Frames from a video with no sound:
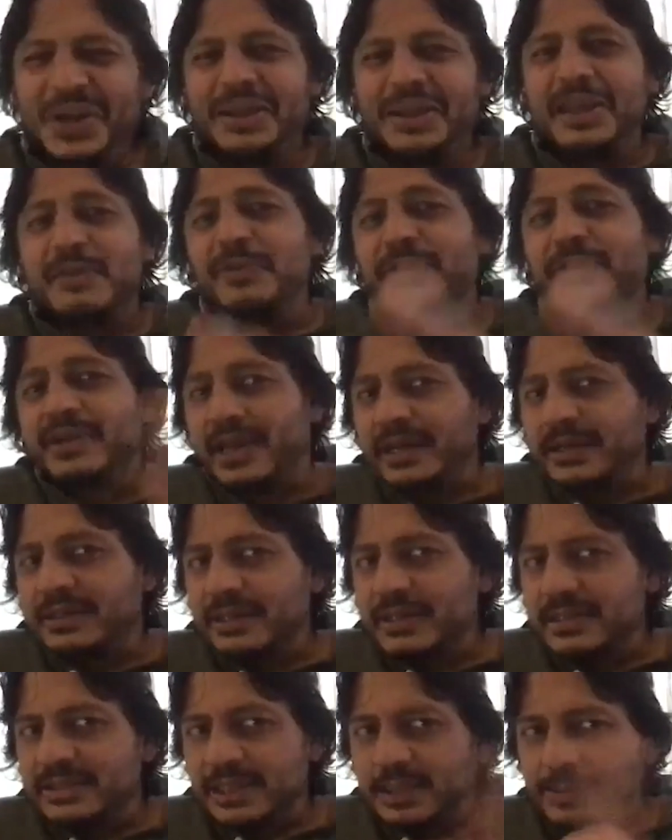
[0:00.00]
If a director
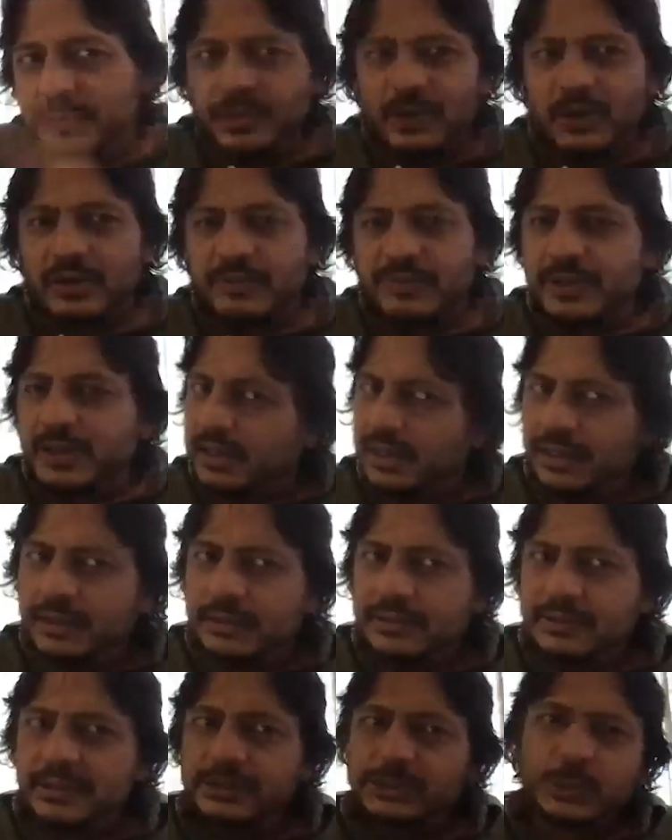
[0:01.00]
and cinematographer click,
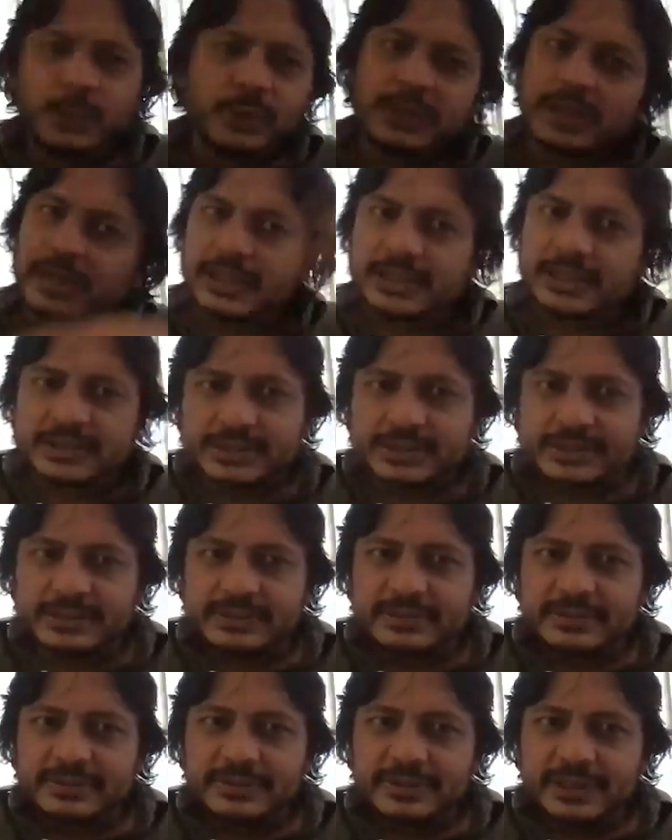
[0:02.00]
the shoot clicks.
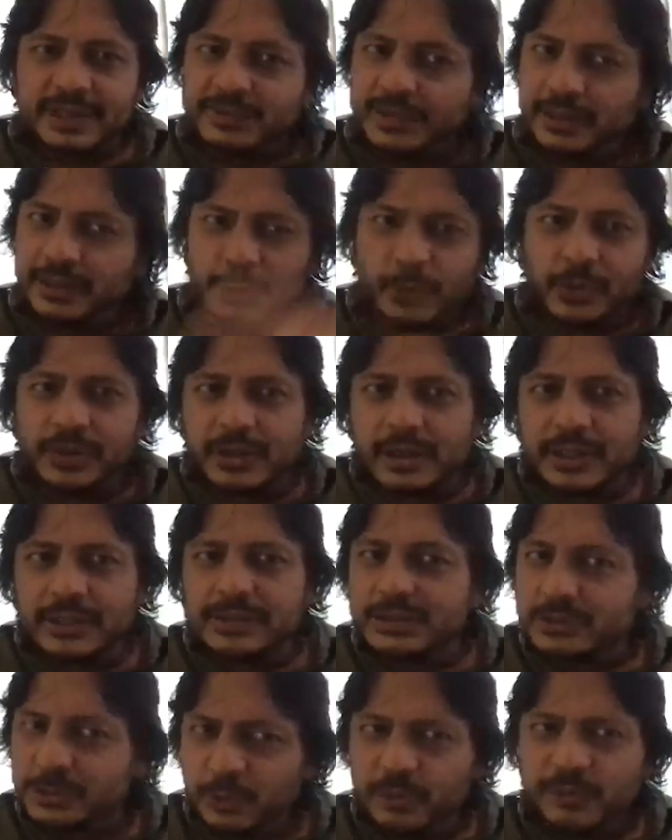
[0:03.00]
If they don't click,
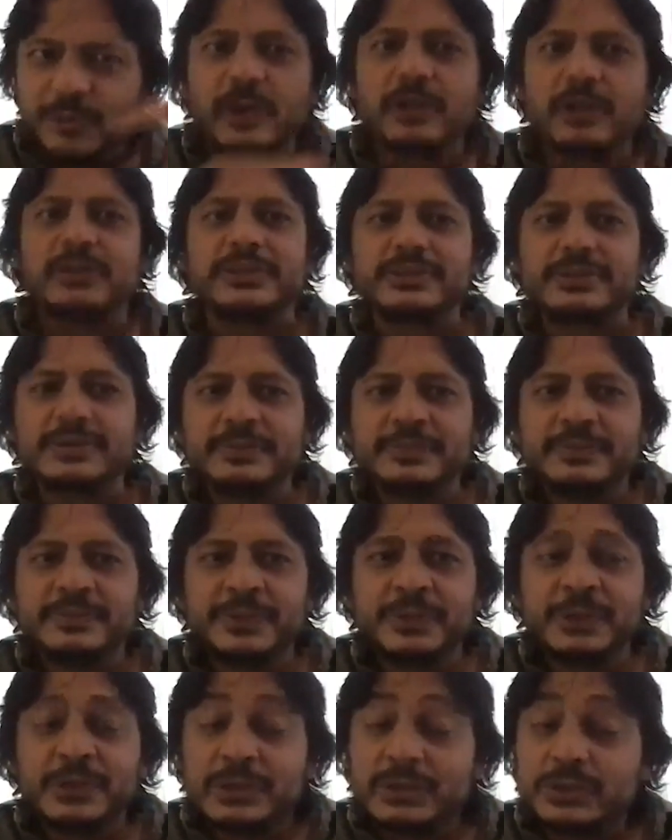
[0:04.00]
the shoot falls.
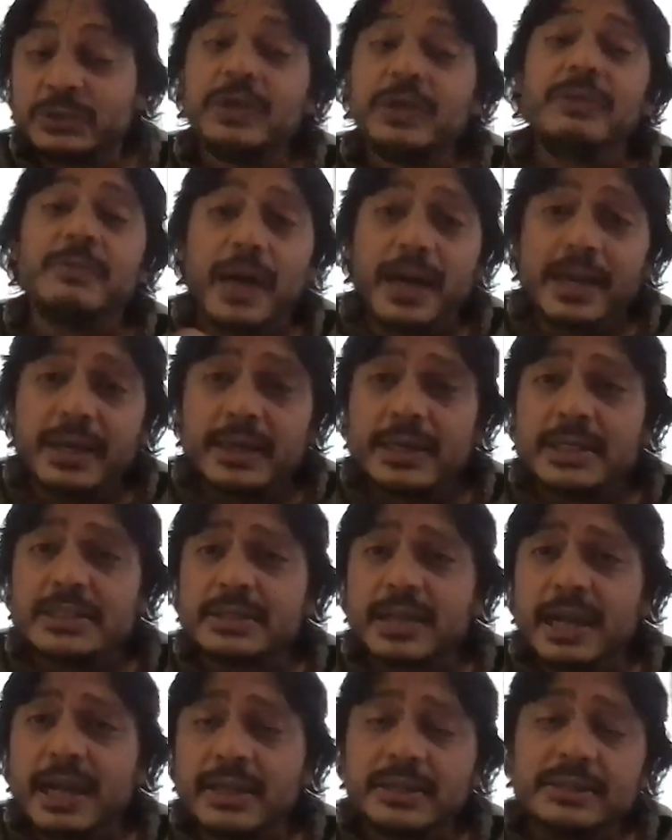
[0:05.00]
So in my
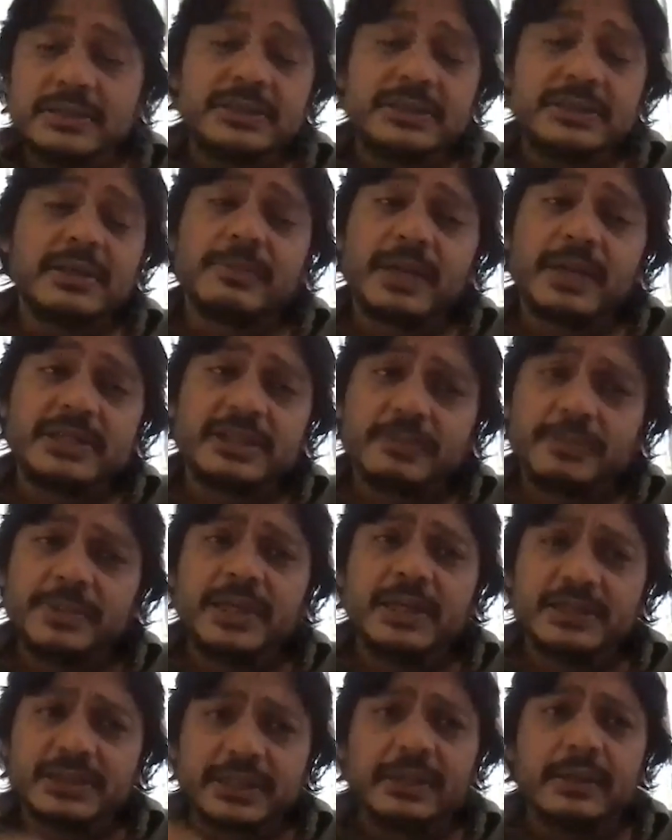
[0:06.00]
case, I consider myself
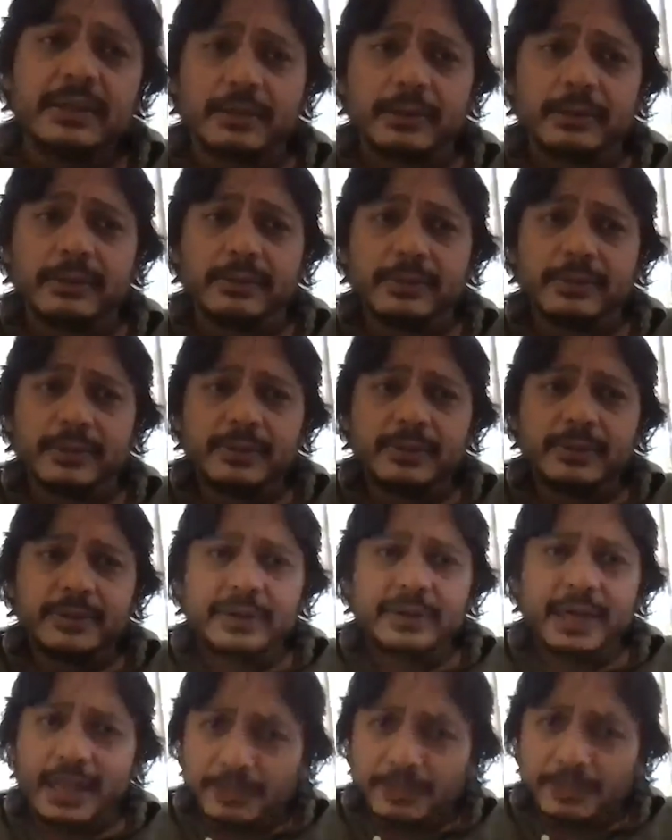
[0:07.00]
being a single.
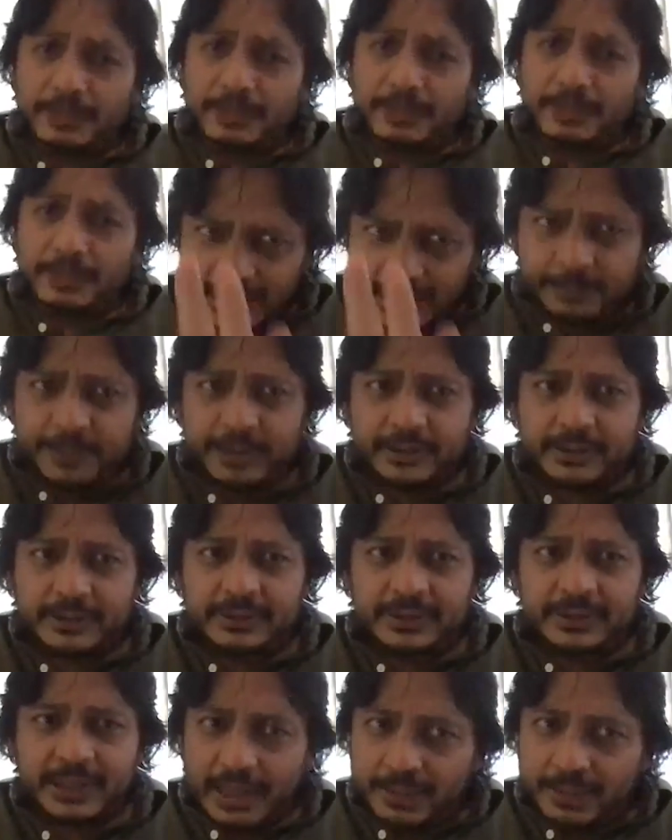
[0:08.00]
And I was very happy
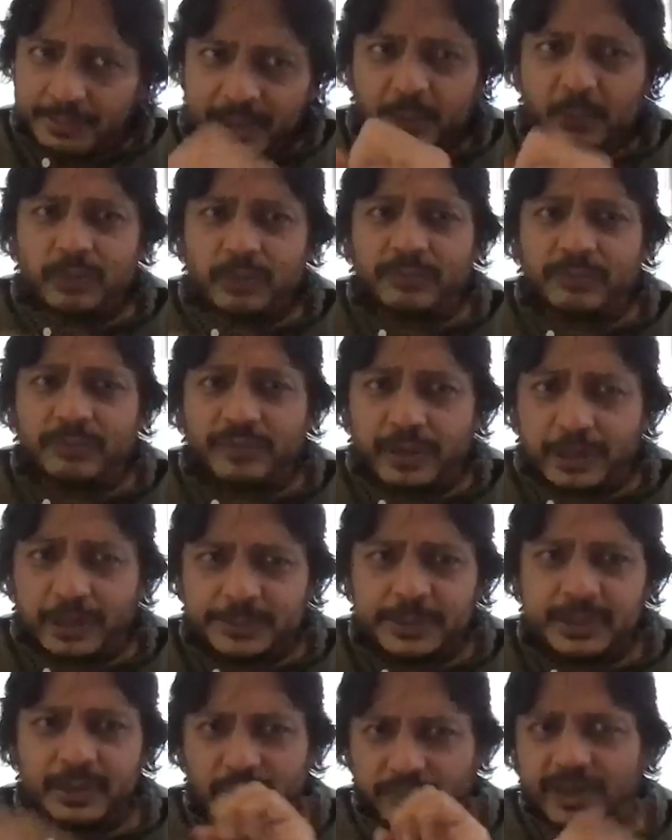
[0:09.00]
that I'm my own husband
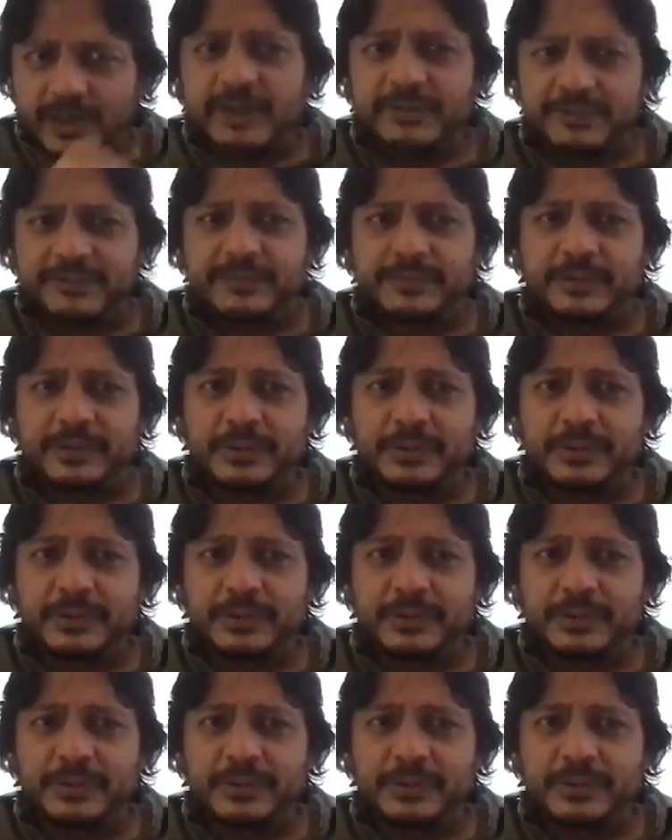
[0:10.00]
or wife, you know.